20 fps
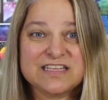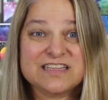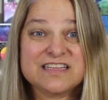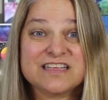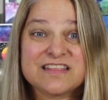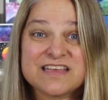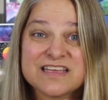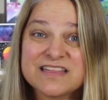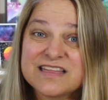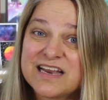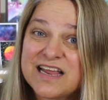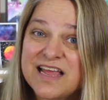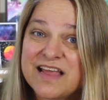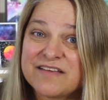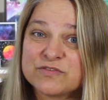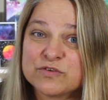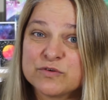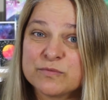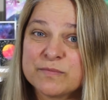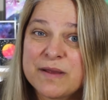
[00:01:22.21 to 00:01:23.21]
The thing that I
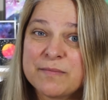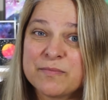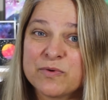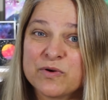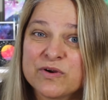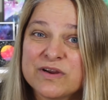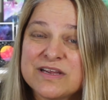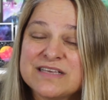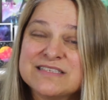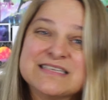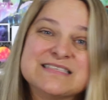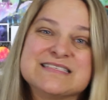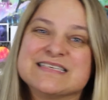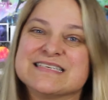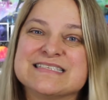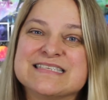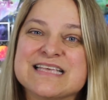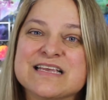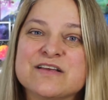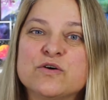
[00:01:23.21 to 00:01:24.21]
have to remember is it's a
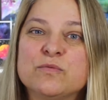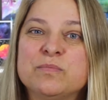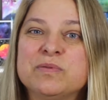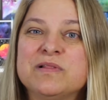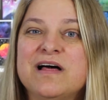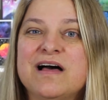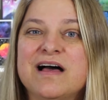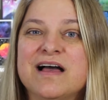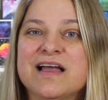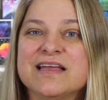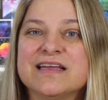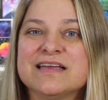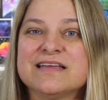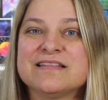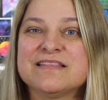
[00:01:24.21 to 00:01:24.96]
single ply.